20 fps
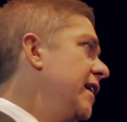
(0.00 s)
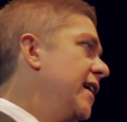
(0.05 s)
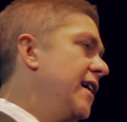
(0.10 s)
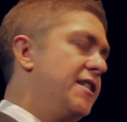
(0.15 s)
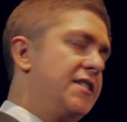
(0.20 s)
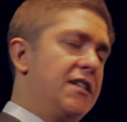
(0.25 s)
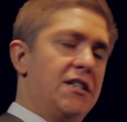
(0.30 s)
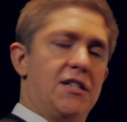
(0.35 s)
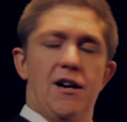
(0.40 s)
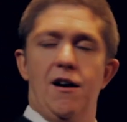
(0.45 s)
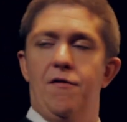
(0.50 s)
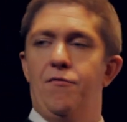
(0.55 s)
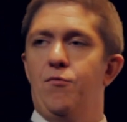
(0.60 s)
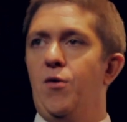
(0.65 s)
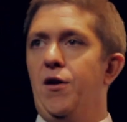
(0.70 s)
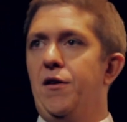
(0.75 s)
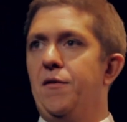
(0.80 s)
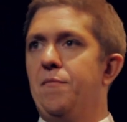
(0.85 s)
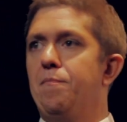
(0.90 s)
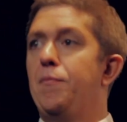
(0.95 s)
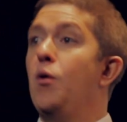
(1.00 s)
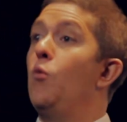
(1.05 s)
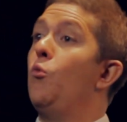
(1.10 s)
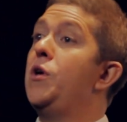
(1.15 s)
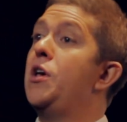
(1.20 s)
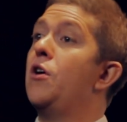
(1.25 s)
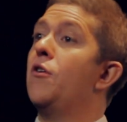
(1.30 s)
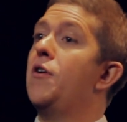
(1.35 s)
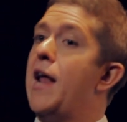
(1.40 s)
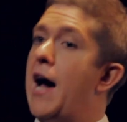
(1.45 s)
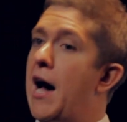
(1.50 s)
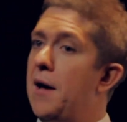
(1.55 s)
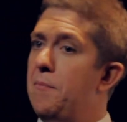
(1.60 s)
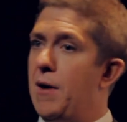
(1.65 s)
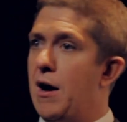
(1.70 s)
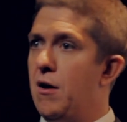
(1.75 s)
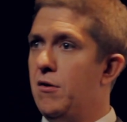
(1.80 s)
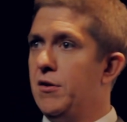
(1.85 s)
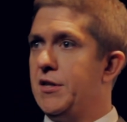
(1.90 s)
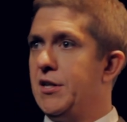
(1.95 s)
it's a tough one. But we are not
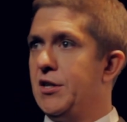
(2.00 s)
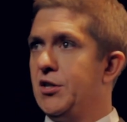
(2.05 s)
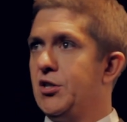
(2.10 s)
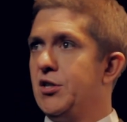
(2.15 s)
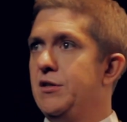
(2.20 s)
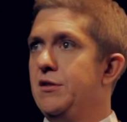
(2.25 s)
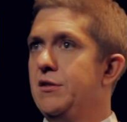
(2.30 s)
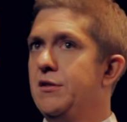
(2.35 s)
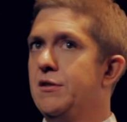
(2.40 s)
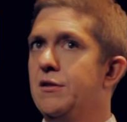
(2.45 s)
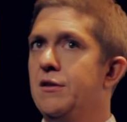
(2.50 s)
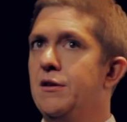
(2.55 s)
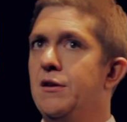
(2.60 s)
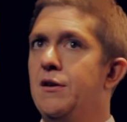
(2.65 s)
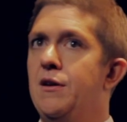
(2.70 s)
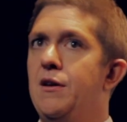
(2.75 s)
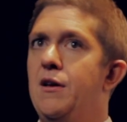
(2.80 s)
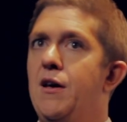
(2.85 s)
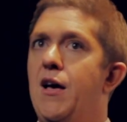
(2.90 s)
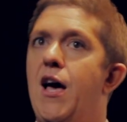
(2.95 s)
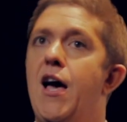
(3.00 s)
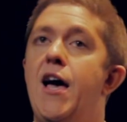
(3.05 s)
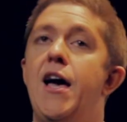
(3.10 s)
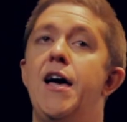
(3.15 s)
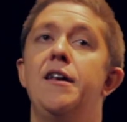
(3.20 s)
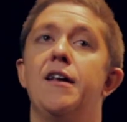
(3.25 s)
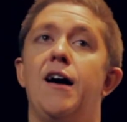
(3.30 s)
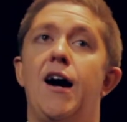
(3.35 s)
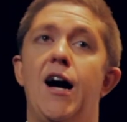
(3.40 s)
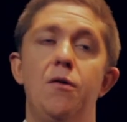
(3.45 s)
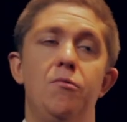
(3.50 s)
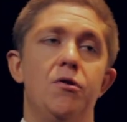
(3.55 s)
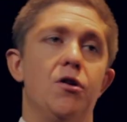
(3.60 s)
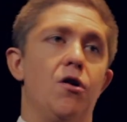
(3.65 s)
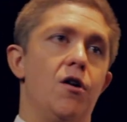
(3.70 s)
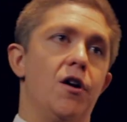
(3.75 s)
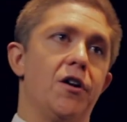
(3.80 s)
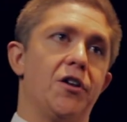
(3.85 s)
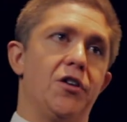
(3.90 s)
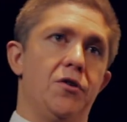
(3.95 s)
politicians. And I would
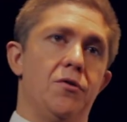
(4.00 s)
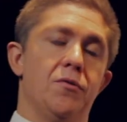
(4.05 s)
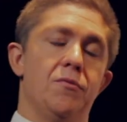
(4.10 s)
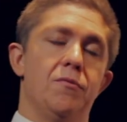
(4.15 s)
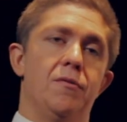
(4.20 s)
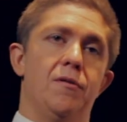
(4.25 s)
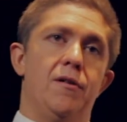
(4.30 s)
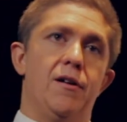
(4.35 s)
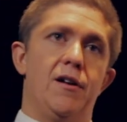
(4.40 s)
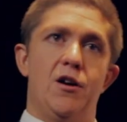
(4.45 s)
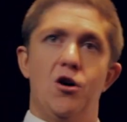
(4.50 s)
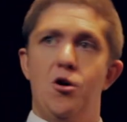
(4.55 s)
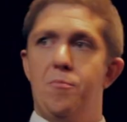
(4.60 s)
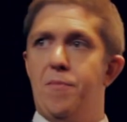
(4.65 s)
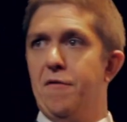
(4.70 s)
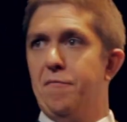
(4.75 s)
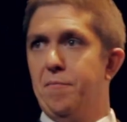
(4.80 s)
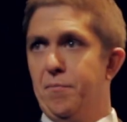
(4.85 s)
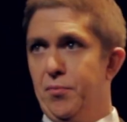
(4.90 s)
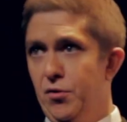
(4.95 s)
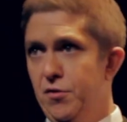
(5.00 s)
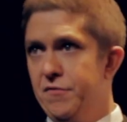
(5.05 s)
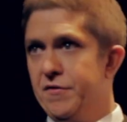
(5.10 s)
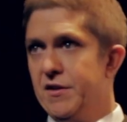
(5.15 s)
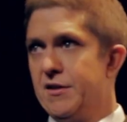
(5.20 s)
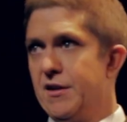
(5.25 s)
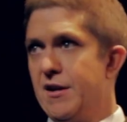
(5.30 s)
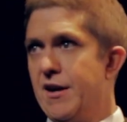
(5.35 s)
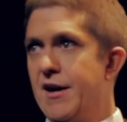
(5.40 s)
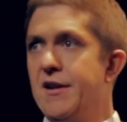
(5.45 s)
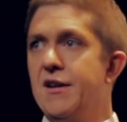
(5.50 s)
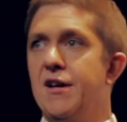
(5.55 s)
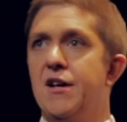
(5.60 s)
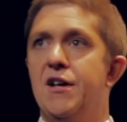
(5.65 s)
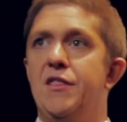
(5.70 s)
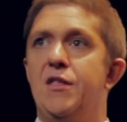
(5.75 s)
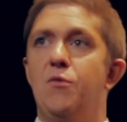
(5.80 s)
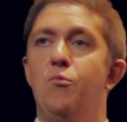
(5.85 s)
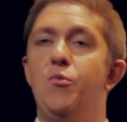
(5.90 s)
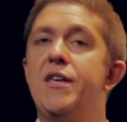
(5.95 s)
argue, and I hope I've proven tonight,
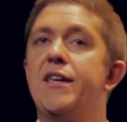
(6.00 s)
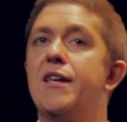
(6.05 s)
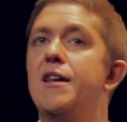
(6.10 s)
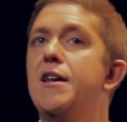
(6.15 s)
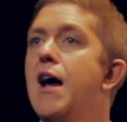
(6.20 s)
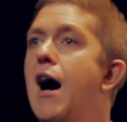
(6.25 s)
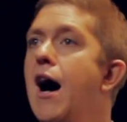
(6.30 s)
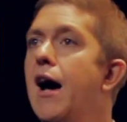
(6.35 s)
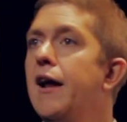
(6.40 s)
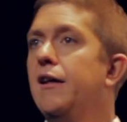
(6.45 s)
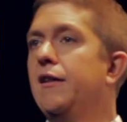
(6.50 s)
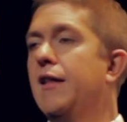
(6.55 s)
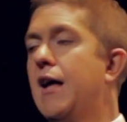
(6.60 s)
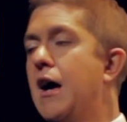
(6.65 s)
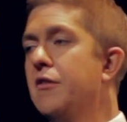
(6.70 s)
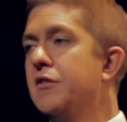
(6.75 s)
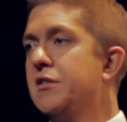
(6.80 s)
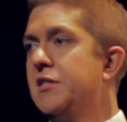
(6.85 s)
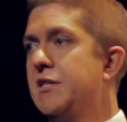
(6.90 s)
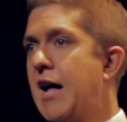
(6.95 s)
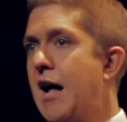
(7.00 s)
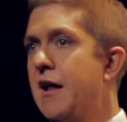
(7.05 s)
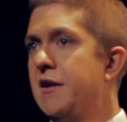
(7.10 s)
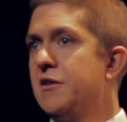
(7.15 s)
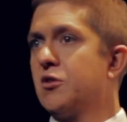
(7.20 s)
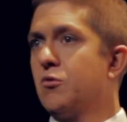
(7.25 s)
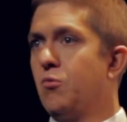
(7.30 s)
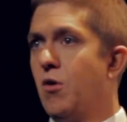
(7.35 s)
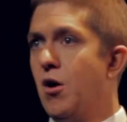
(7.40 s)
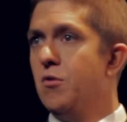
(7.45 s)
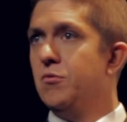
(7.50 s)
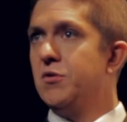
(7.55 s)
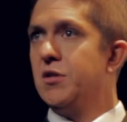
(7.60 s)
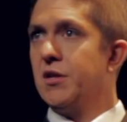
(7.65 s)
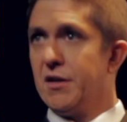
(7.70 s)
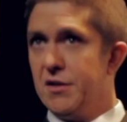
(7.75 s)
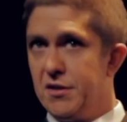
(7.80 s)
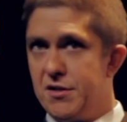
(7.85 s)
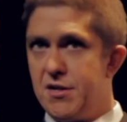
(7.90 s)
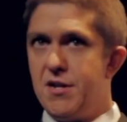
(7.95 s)
that we cannot allow the status quo to
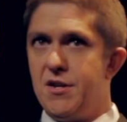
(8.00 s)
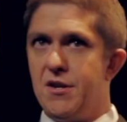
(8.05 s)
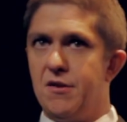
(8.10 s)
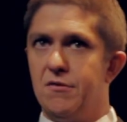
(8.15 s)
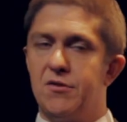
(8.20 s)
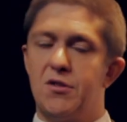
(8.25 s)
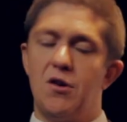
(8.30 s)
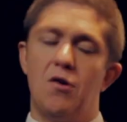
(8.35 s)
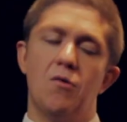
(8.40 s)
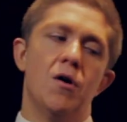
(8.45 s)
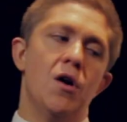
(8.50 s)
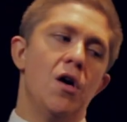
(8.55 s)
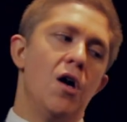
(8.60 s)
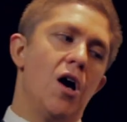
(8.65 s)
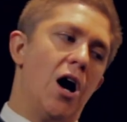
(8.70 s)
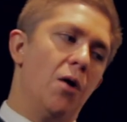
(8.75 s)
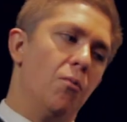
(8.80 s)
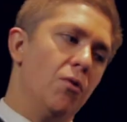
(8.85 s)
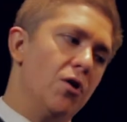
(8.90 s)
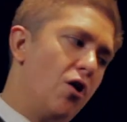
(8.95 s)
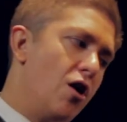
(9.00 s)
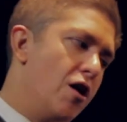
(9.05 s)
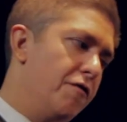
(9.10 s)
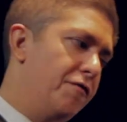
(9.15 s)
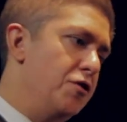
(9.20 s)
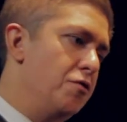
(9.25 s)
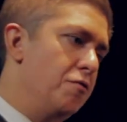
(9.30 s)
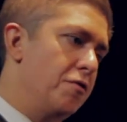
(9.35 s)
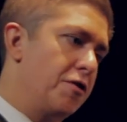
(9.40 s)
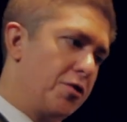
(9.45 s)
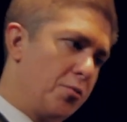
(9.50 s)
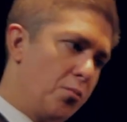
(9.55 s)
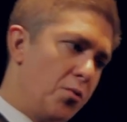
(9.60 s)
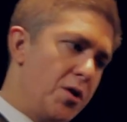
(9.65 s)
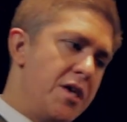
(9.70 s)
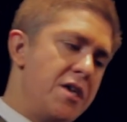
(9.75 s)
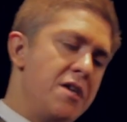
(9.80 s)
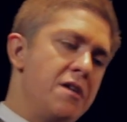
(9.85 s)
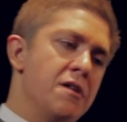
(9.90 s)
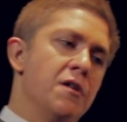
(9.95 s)
continue. So I want to offer you
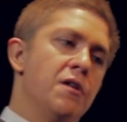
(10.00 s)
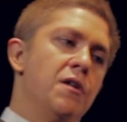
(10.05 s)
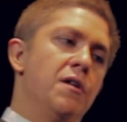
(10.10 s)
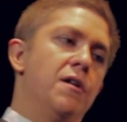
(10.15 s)
3